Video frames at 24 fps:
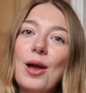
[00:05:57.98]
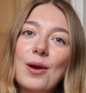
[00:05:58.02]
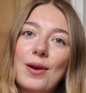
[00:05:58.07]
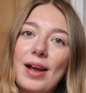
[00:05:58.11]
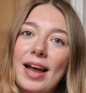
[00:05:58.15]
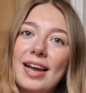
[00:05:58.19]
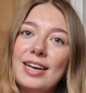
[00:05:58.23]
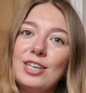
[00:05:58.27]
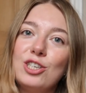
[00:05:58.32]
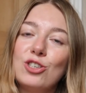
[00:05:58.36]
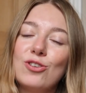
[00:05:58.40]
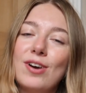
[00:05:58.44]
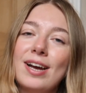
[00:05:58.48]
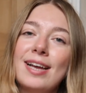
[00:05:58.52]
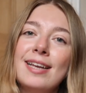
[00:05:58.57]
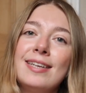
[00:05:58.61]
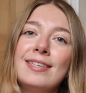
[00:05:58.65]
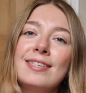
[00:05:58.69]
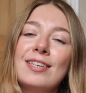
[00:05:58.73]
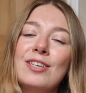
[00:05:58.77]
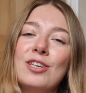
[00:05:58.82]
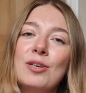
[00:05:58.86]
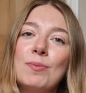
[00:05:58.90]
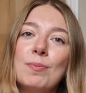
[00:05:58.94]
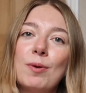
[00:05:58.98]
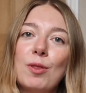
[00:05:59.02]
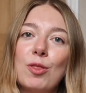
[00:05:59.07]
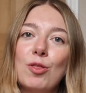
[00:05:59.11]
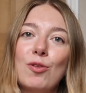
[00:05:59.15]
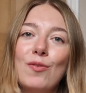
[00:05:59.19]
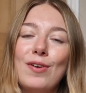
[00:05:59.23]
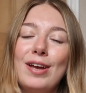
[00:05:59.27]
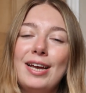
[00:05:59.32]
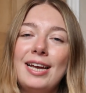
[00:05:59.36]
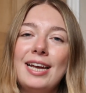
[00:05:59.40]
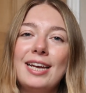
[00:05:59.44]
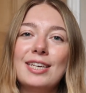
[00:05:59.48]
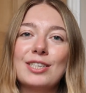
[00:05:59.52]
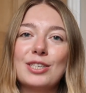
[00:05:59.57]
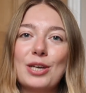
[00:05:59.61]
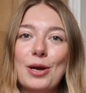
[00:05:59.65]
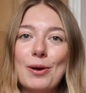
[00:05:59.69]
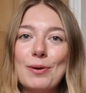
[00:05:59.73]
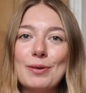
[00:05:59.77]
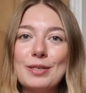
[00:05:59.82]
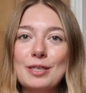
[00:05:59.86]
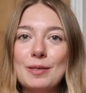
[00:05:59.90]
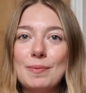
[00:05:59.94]
Okay, trend number 3 is
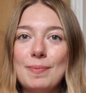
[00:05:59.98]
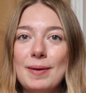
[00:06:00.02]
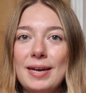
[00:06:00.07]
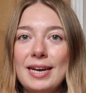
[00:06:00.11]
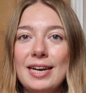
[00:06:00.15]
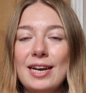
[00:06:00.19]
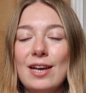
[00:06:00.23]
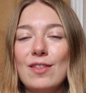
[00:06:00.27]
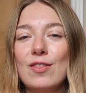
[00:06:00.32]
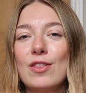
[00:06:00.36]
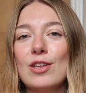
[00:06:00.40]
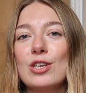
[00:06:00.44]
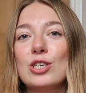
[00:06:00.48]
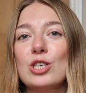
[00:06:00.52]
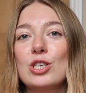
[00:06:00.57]
going to be the